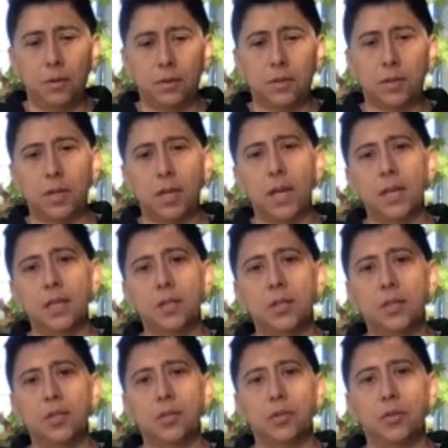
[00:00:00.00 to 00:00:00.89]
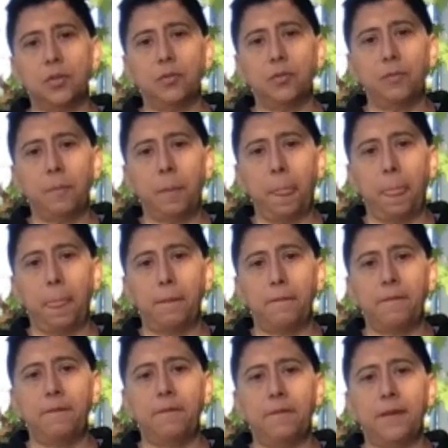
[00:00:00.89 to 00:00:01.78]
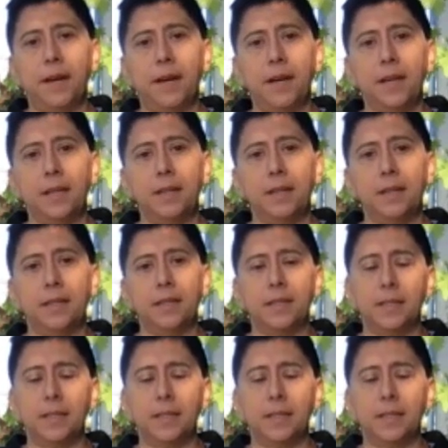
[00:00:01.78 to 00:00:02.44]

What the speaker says: trying to find the